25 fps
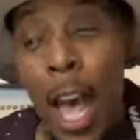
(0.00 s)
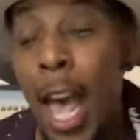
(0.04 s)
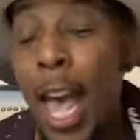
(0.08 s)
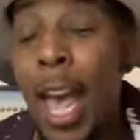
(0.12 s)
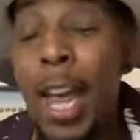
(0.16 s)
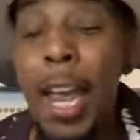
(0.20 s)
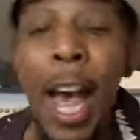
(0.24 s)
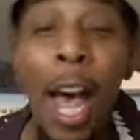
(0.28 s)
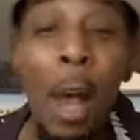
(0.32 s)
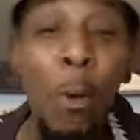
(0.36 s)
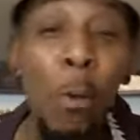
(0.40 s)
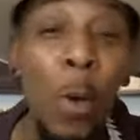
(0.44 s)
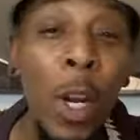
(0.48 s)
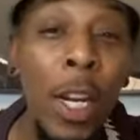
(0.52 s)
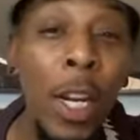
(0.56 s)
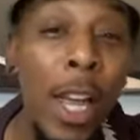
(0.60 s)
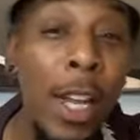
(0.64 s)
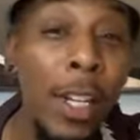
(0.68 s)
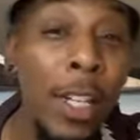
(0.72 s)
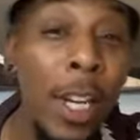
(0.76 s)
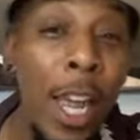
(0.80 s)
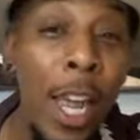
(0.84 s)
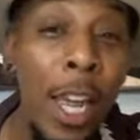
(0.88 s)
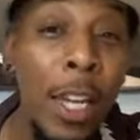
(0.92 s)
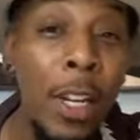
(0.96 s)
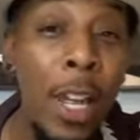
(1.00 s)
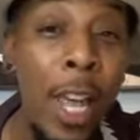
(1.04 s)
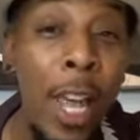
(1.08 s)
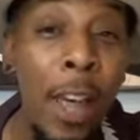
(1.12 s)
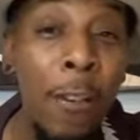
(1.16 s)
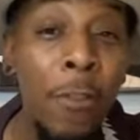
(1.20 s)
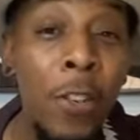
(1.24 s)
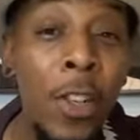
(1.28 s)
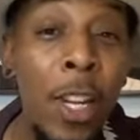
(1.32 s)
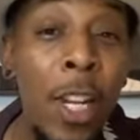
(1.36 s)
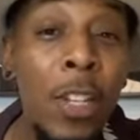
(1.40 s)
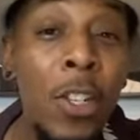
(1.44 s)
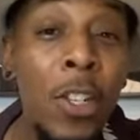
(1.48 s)
I, I realized I had to
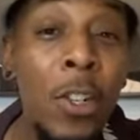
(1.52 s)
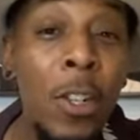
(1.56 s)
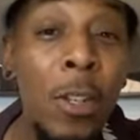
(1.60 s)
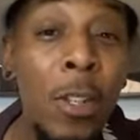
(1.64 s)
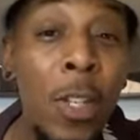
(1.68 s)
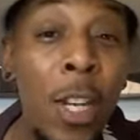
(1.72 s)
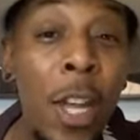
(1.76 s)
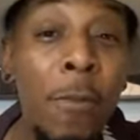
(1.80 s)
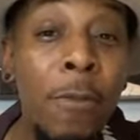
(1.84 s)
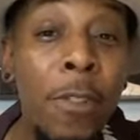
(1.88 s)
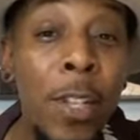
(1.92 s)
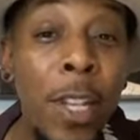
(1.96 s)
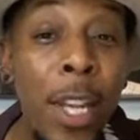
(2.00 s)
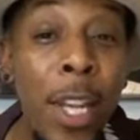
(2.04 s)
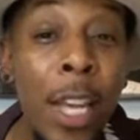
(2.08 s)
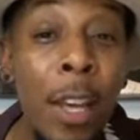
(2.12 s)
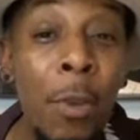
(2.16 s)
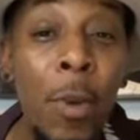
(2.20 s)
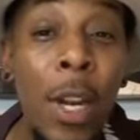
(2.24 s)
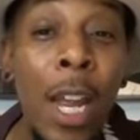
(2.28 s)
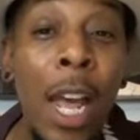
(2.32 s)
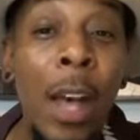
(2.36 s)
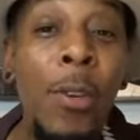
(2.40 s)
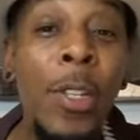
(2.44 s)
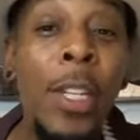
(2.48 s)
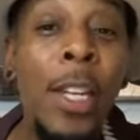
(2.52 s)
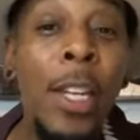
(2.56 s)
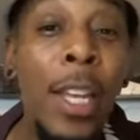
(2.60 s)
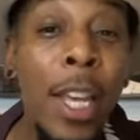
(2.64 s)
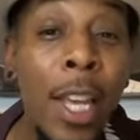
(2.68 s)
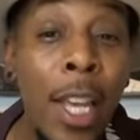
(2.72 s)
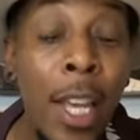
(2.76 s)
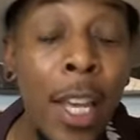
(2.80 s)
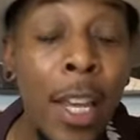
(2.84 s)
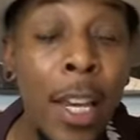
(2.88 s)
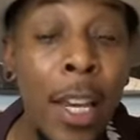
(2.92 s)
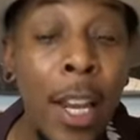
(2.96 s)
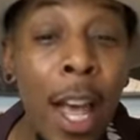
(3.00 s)
have tough, tough skin when I was a
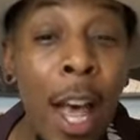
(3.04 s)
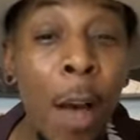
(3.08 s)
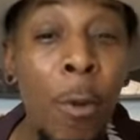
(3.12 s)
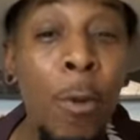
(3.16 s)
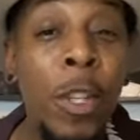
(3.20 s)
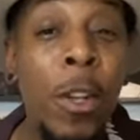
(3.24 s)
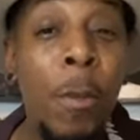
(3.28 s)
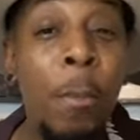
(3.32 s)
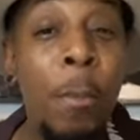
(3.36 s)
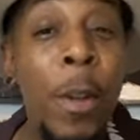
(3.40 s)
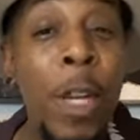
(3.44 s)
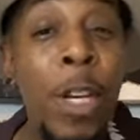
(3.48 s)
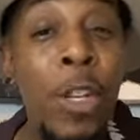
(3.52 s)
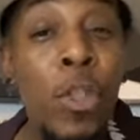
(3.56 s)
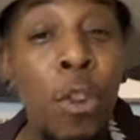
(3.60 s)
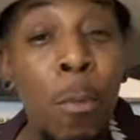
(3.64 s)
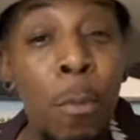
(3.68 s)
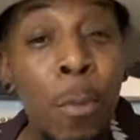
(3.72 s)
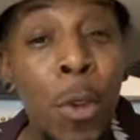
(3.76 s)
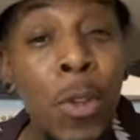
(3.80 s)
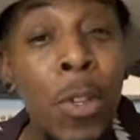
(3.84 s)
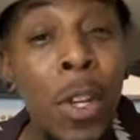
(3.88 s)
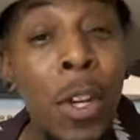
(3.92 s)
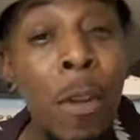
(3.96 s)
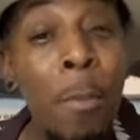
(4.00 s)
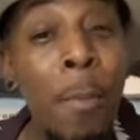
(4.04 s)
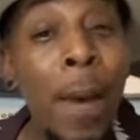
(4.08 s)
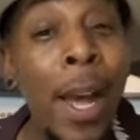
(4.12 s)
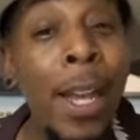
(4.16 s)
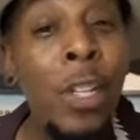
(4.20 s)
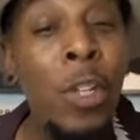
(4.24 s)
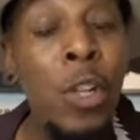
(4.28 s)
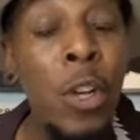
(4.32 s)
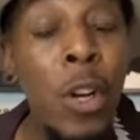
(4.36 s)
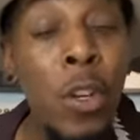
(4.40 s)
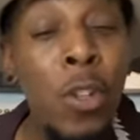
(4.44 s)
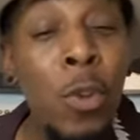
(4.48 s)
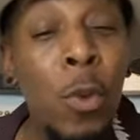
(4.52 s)
kid. I was a minister of music in
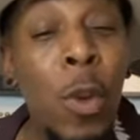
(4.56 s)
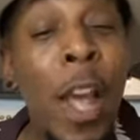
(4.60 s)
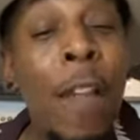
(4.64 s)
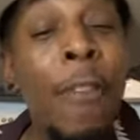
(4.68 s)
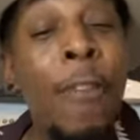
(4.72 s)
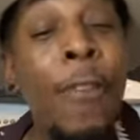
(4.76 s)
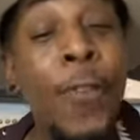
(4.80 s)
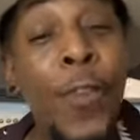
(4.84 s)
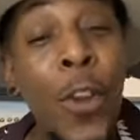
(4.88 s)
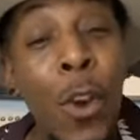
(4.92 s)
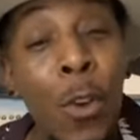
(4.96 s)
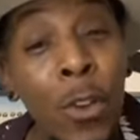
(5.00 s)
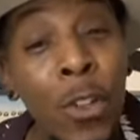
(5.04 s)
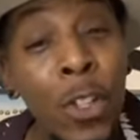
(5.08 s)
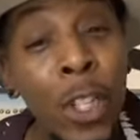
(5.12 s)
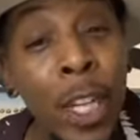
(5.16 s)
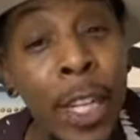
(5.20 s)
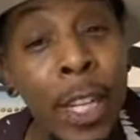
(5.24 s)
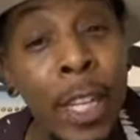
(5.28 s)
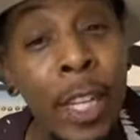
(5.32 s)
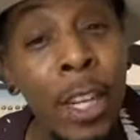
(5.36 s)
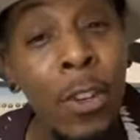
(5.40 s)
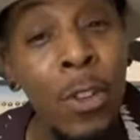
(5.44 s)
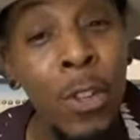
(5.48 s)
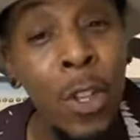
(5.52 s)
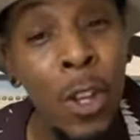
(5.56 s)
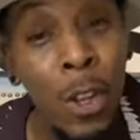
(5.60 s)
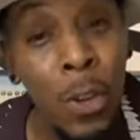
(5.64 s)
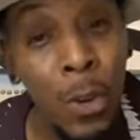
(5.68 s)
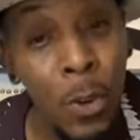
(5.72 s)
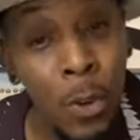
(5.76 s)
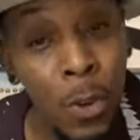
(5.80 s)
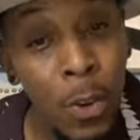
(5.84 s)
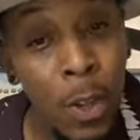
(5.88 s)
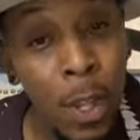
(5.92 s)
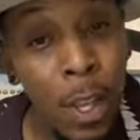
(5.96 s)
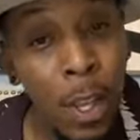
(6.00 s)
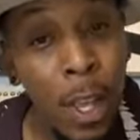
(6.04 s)
my church at 13 years
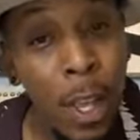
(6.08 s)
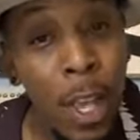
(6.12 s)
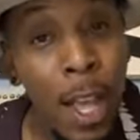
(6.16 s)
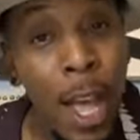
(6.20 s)
old.